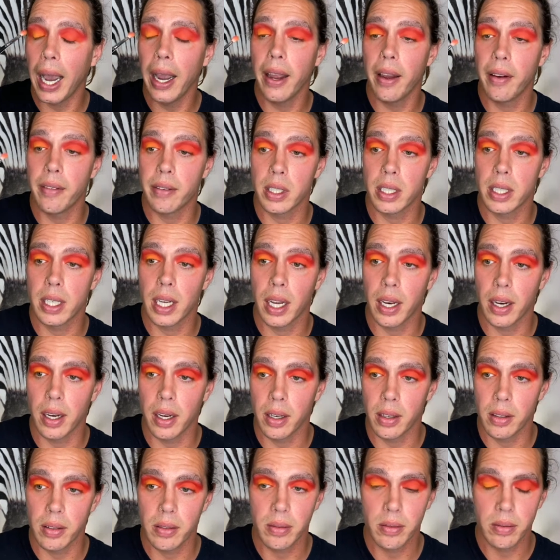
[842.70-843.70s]
haven't
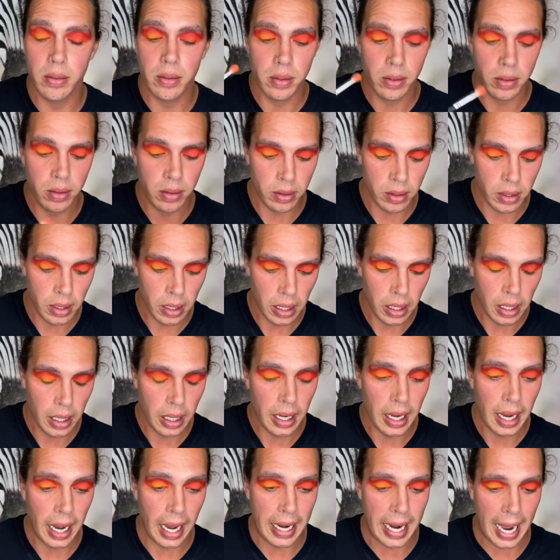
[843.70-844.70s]
done
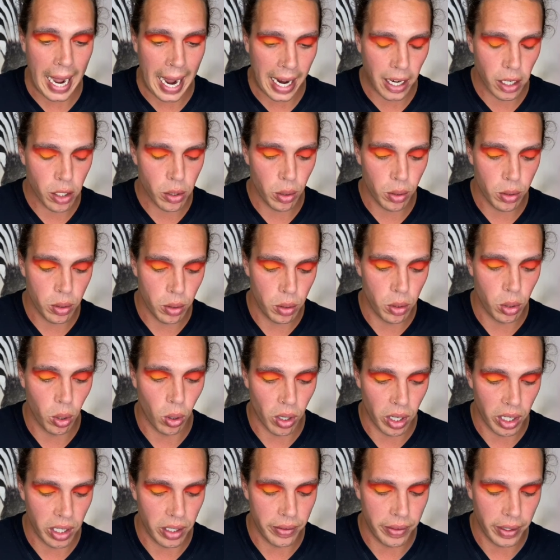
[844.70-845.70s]
an actual
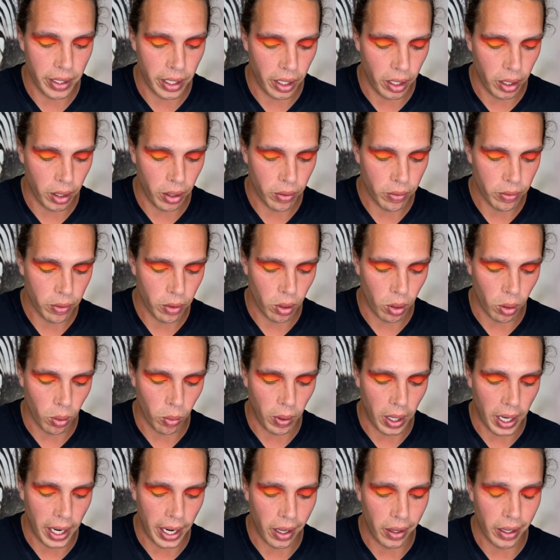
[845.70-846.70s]
tutorial video for a
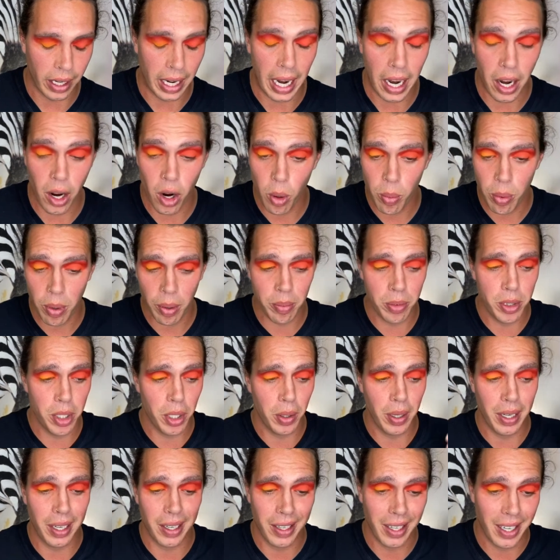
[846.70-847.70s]
while, and I hope I'm
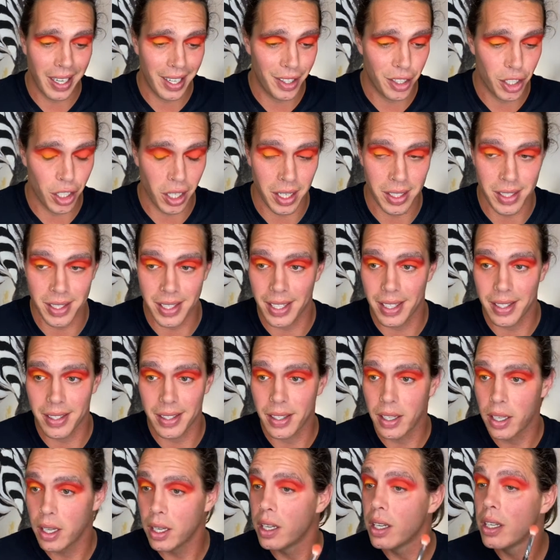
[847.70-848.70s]
doing it justice.
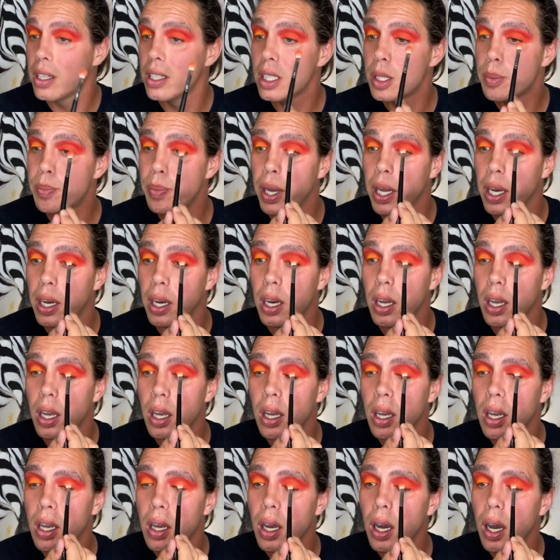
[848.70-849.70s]
It's been
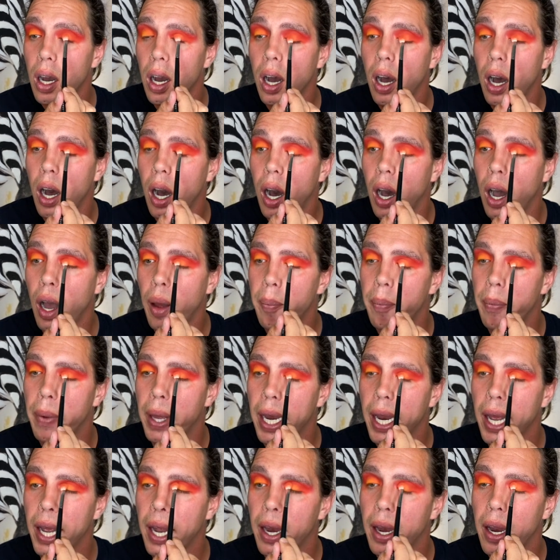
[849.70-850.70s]
a hot
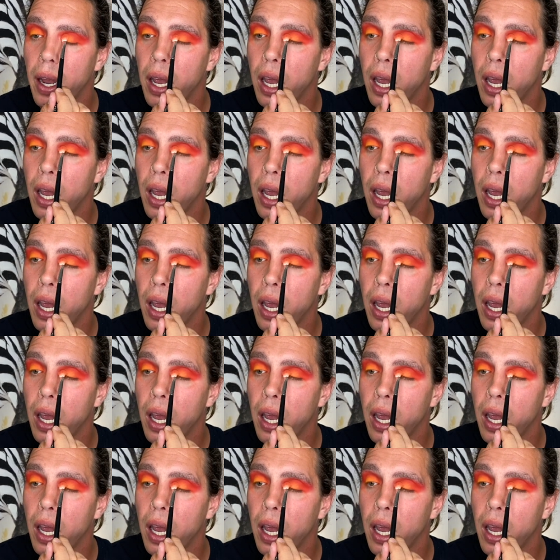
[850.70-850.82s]
minute